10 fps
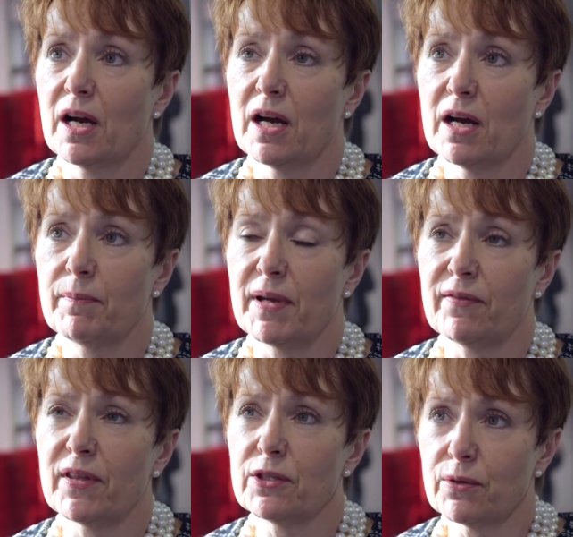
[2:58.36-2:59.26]

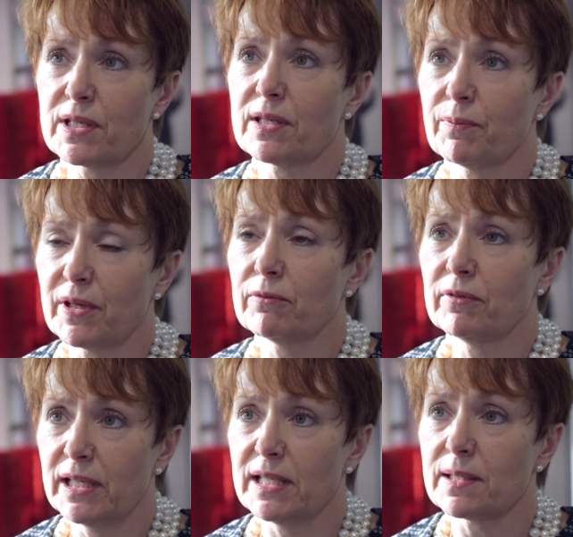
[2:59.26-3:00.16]
If they're doing something
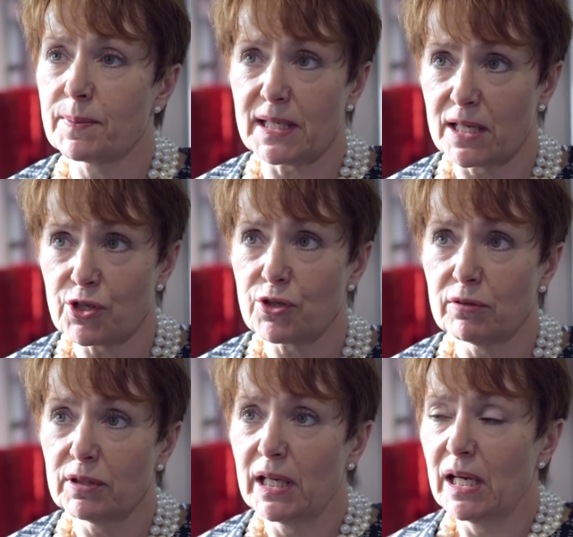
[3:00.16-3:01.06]
really
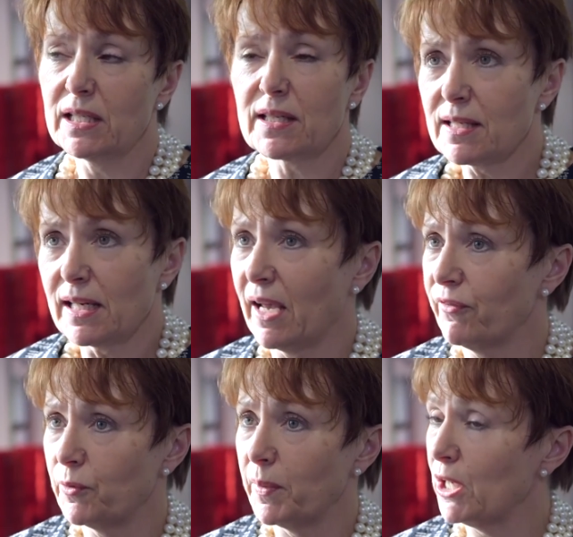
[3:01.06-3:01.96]
substantial, it doesn't
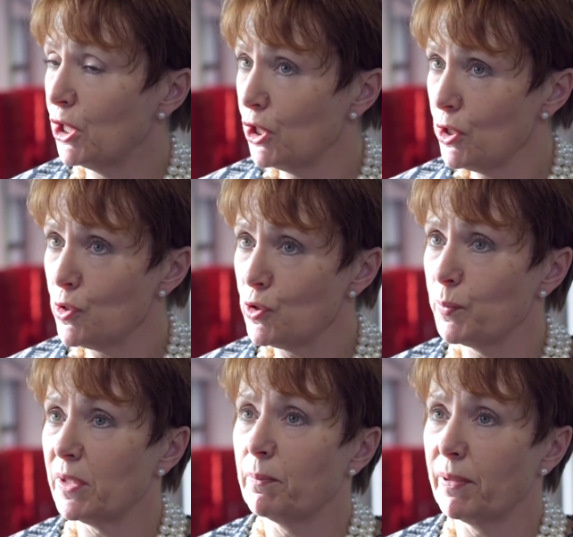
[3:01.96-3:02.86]
have to be
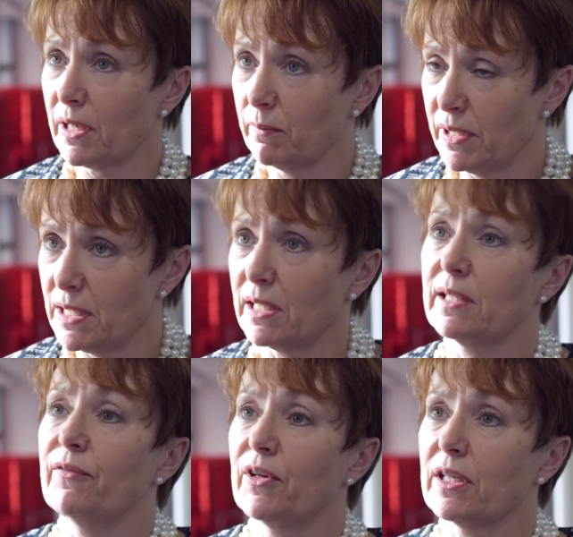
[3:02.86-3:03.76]
huge, but it can be
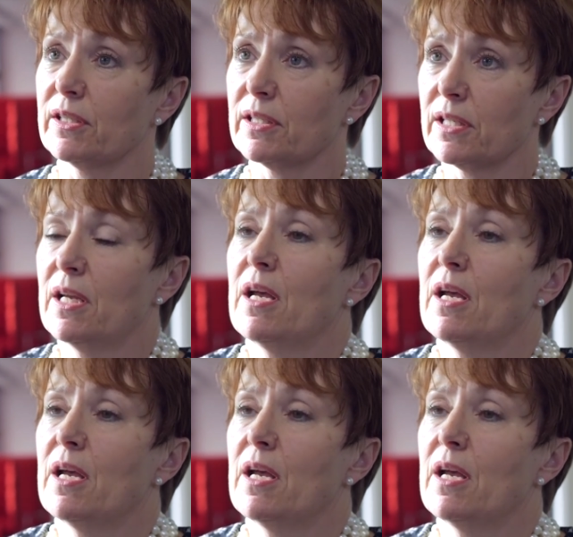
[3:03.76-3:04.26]
significant,